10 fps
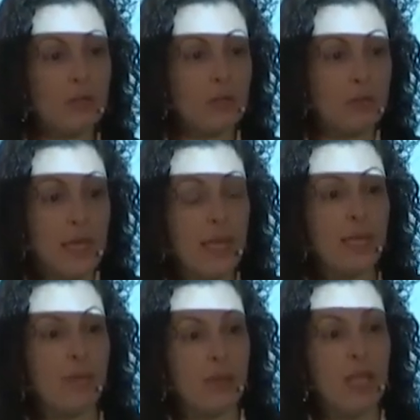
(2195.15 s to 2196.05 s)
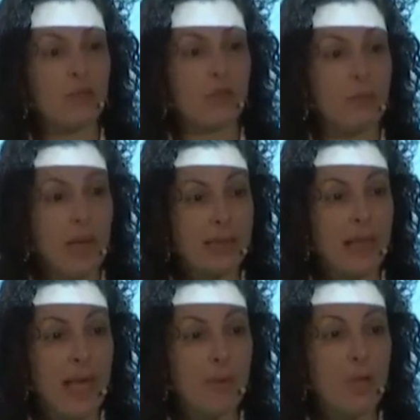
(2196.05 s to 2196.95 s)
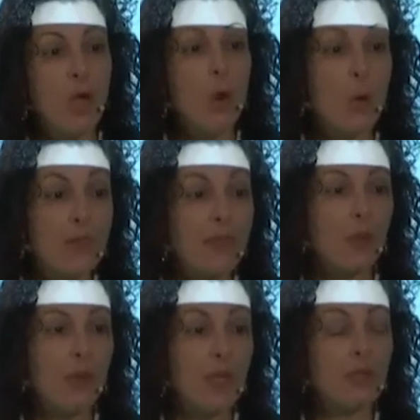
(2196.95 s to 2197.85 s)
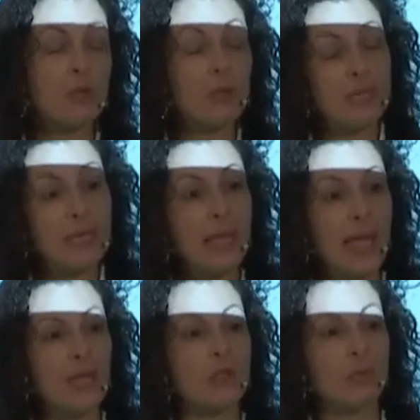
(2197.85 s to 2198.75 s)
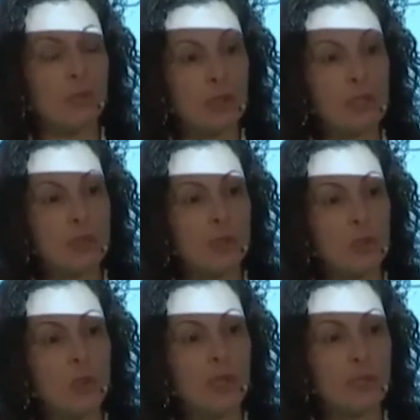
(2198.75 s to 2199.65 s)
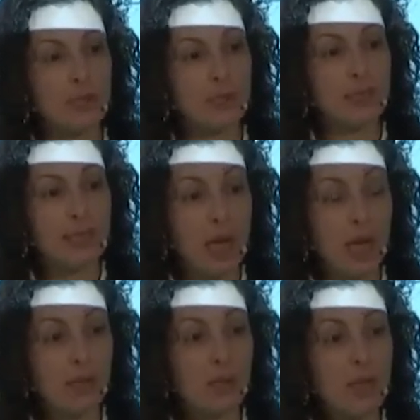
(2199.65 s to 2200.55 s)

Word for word: So taking a page from MindLab, one thing we can do is engage in participatory design.